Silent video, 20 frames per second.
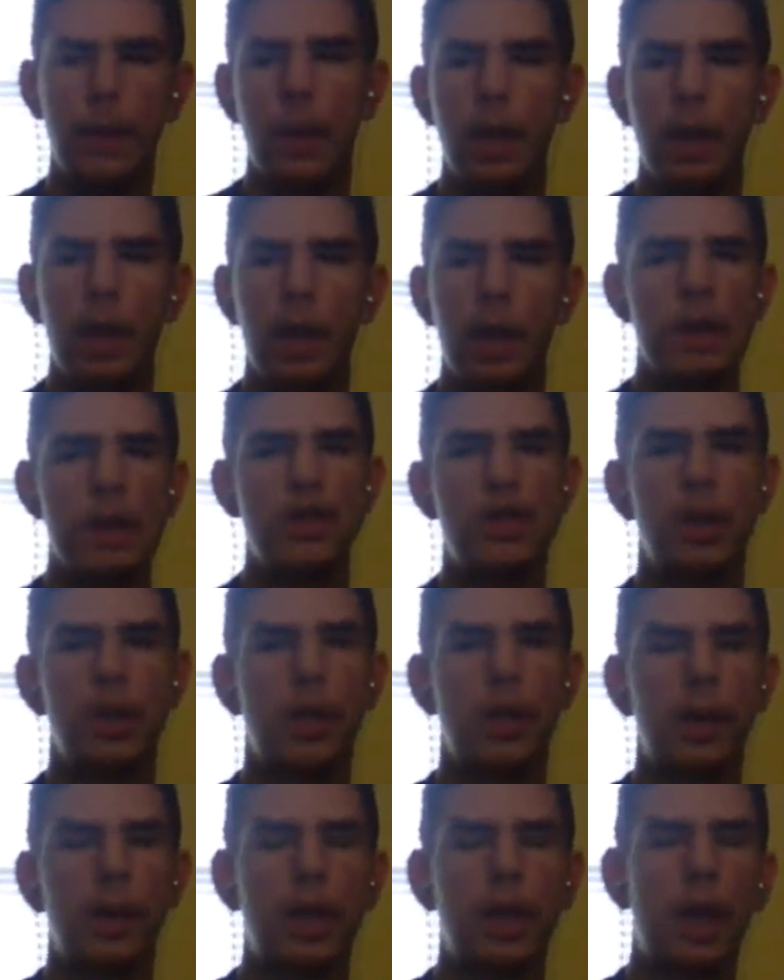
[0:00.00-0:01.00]
So that
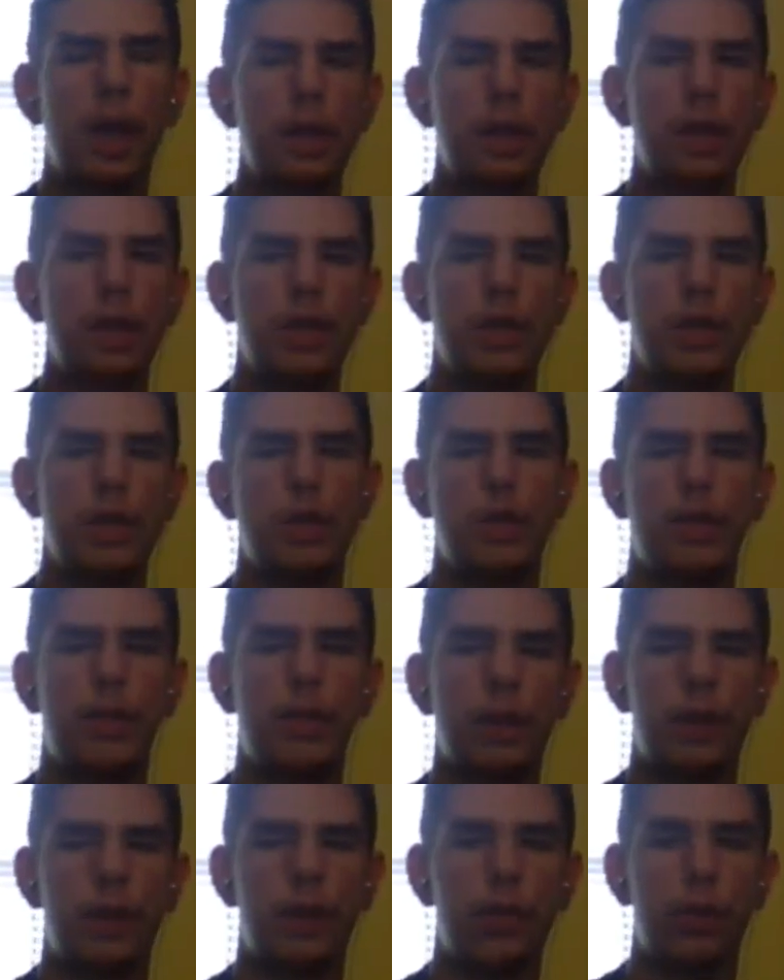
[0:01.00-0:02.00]
kind of just fucked his
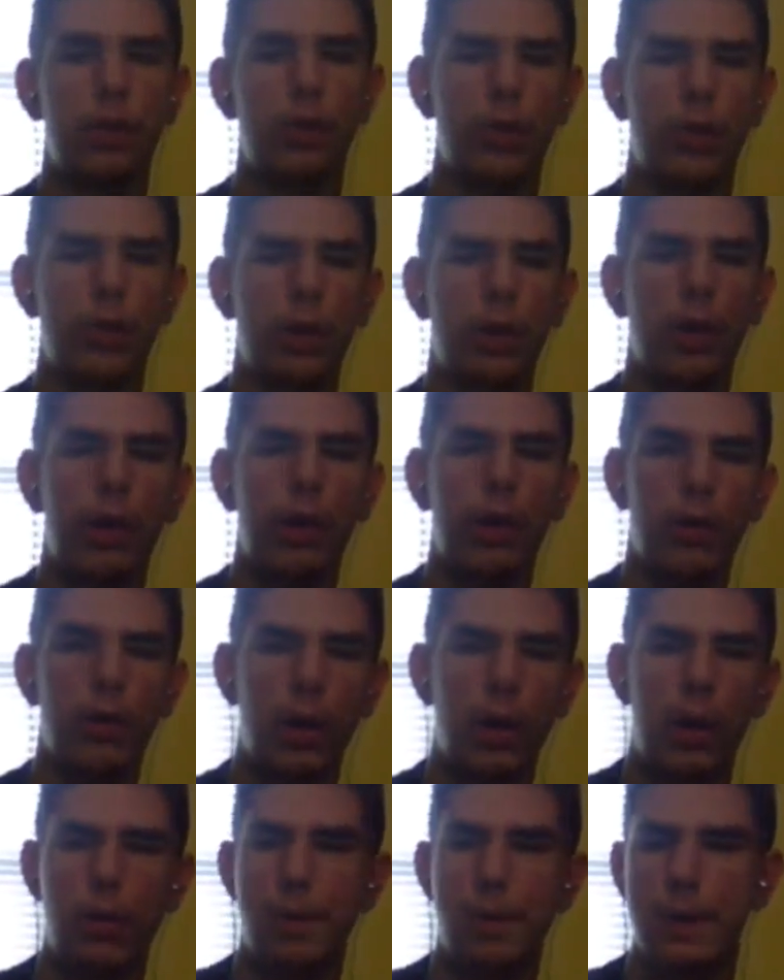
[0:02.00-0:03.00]
whole career over
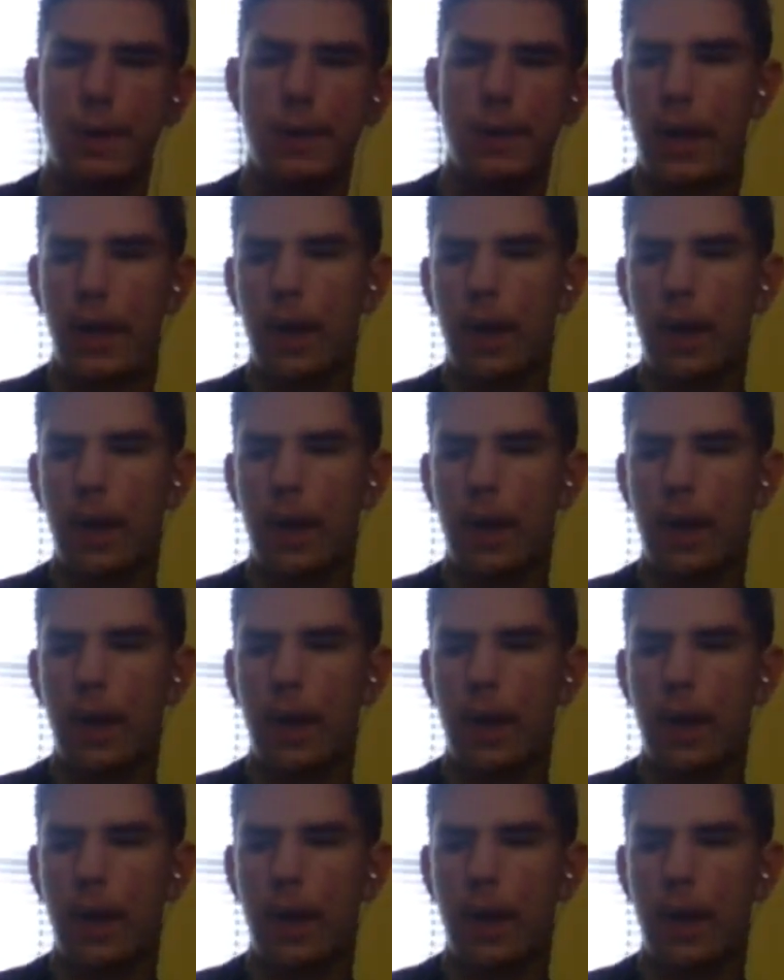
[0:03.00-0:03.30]
upside down.